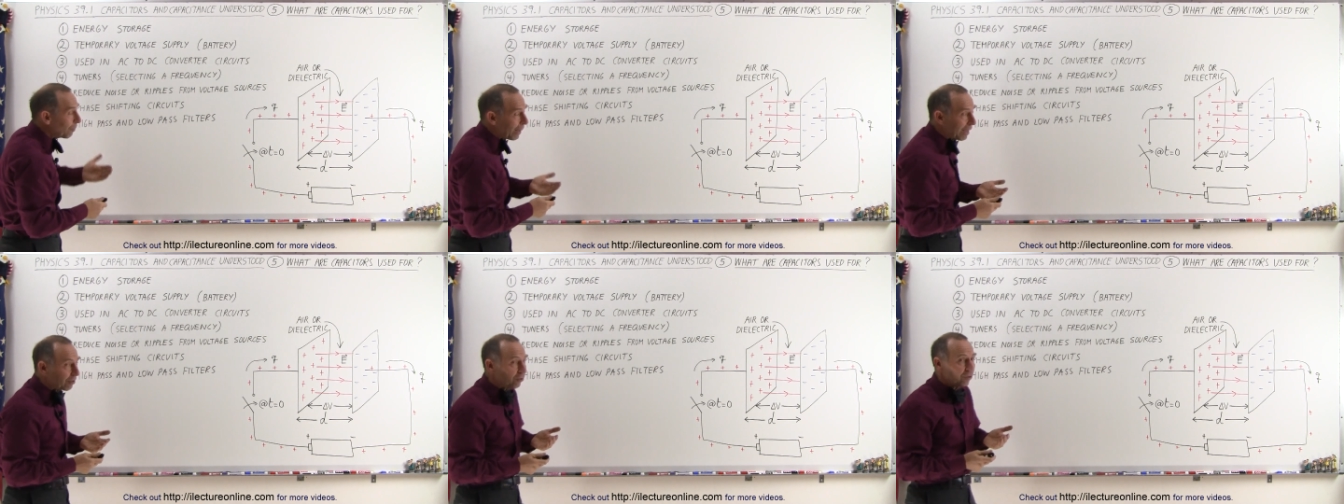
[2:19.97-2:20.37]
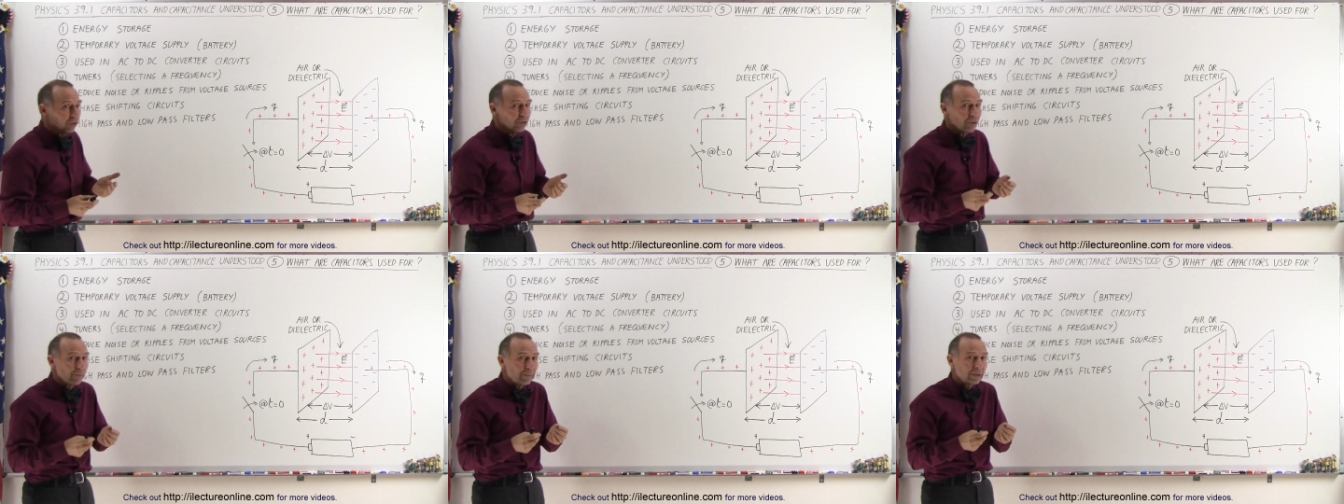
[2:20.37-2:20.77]

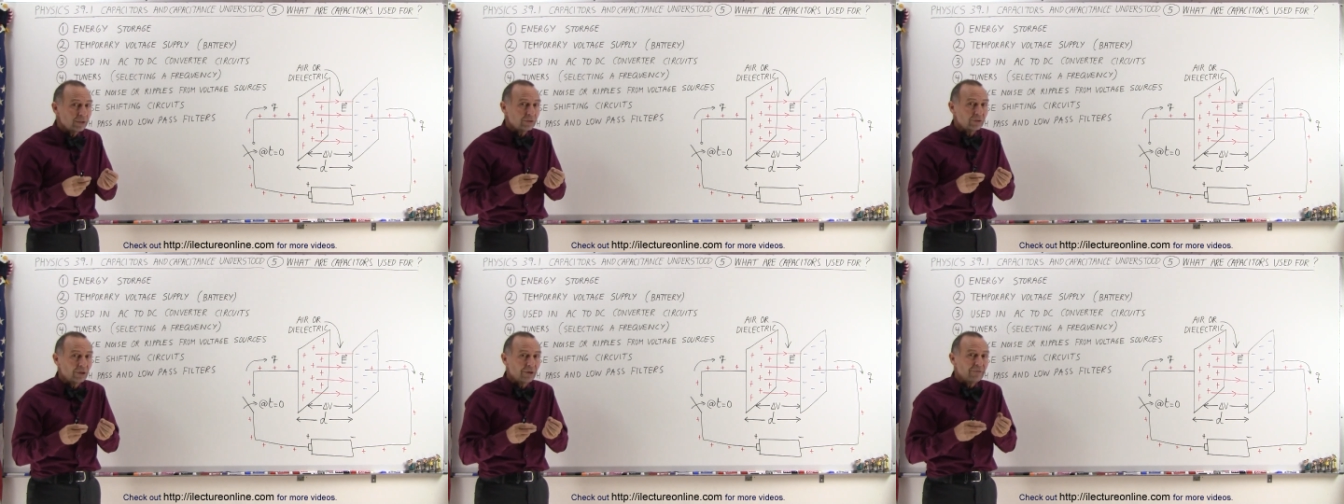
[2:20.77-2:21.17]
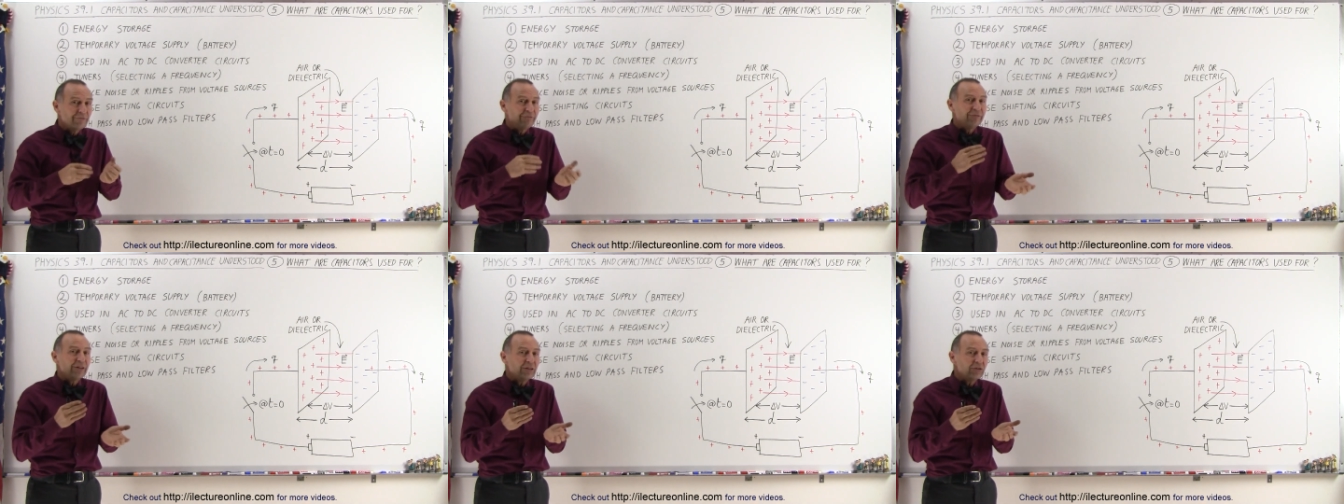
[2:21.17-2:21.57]
capacitors to build
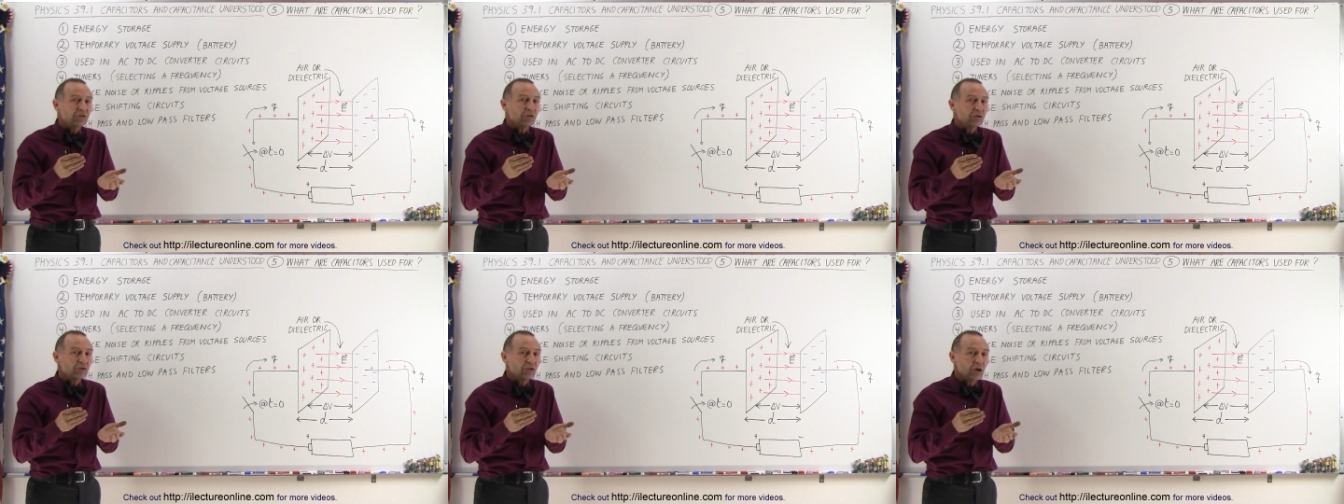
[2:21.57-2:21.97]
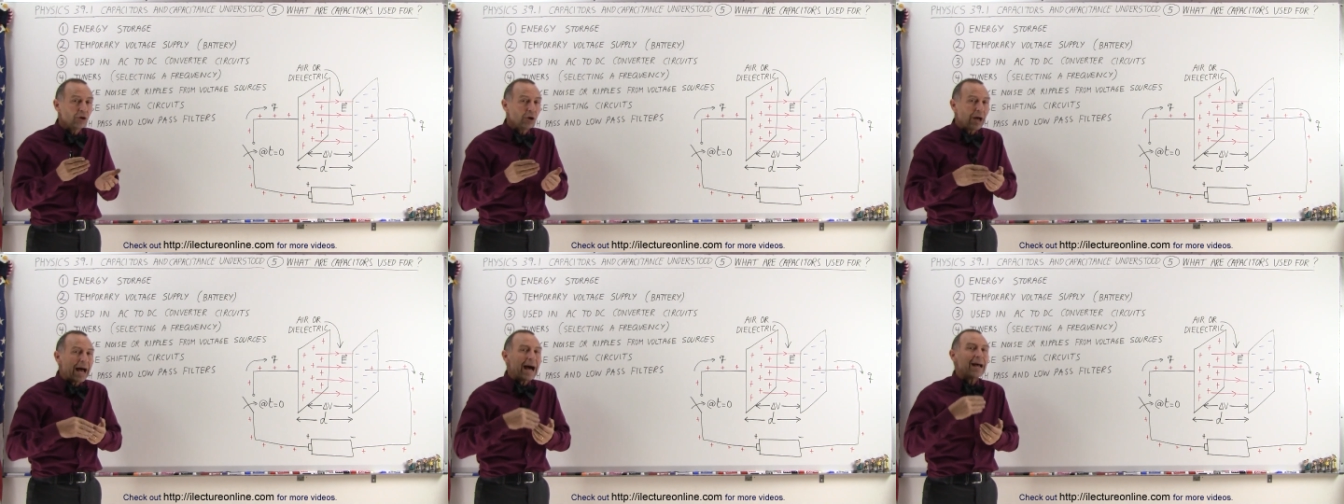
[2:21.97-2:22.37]
filters,
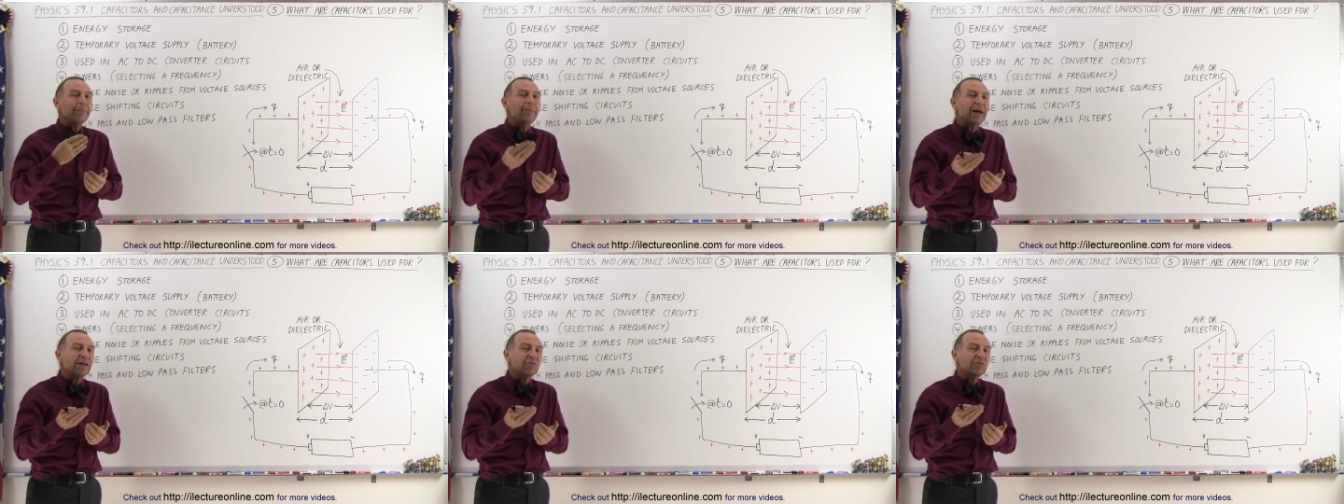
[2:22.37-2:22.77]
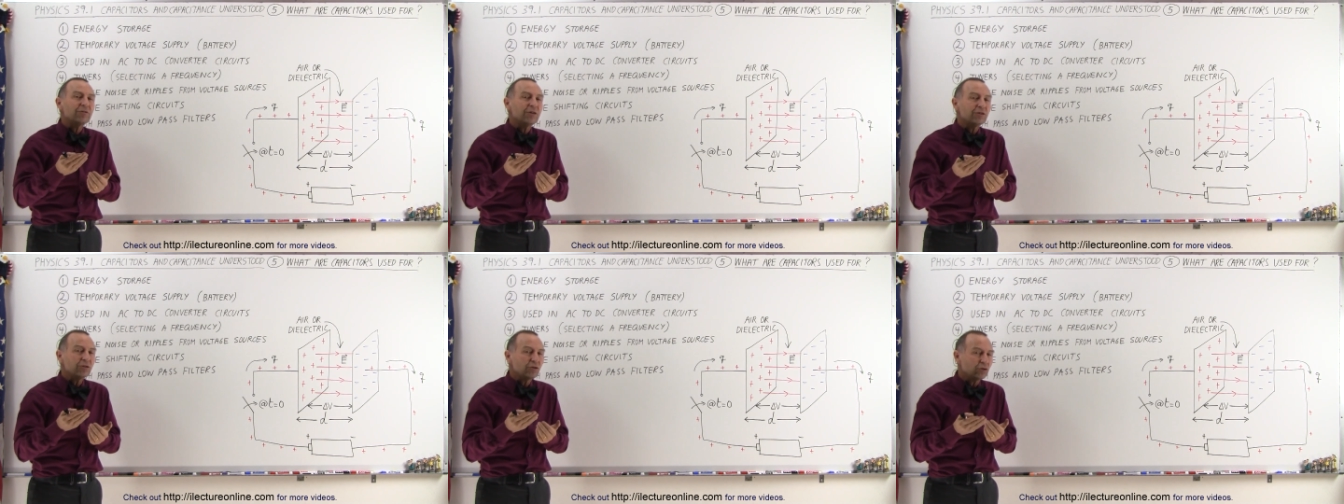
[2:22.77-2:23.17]
high pass
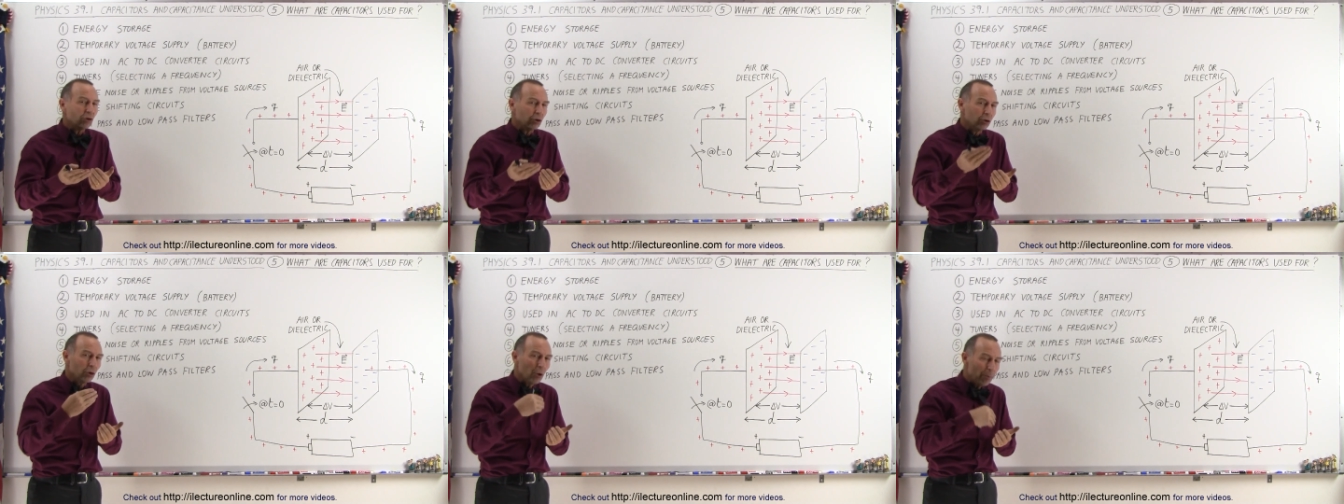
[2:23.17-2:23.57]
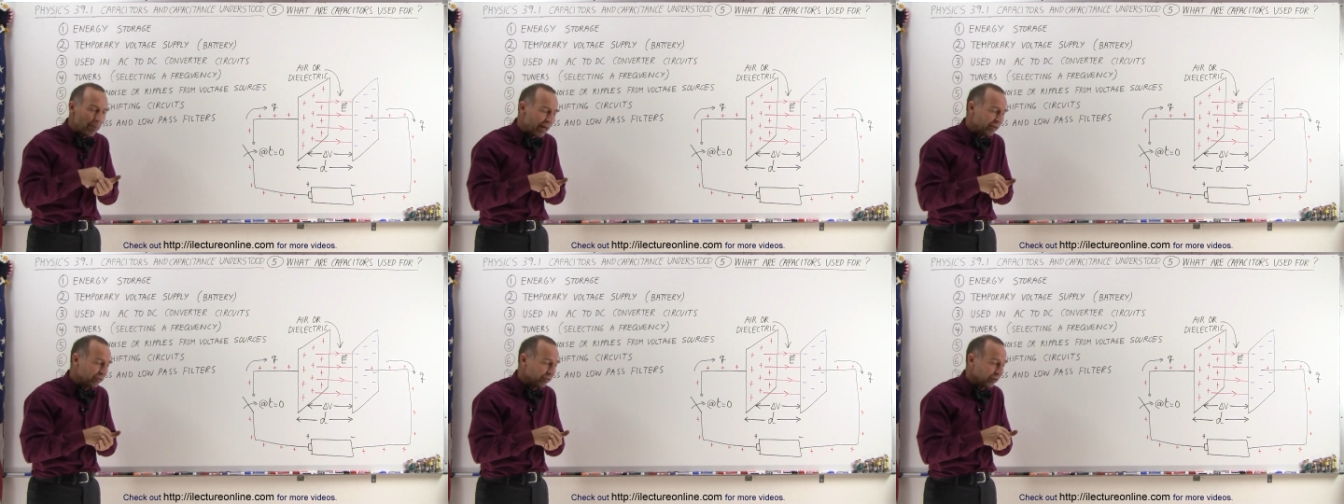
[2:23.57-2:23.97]
filters or low
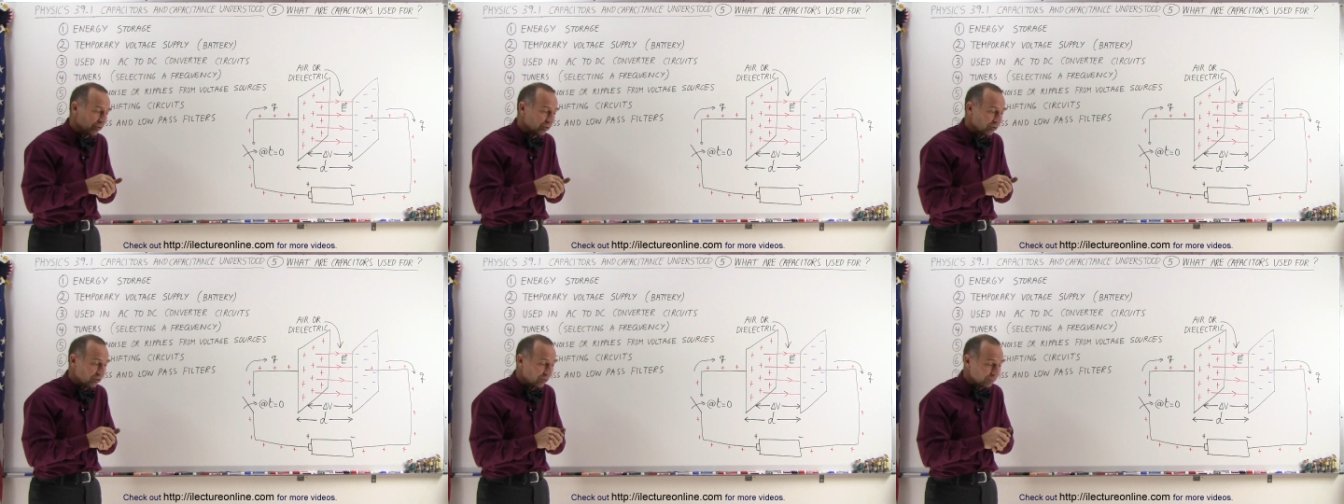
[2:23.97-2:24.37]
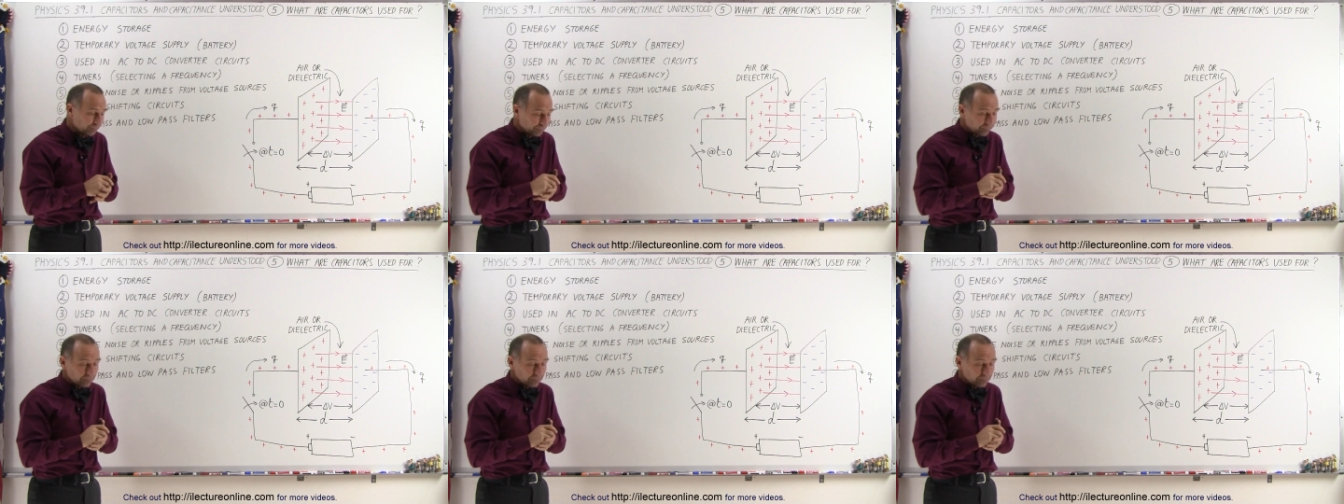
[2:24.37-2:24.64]
pass filters.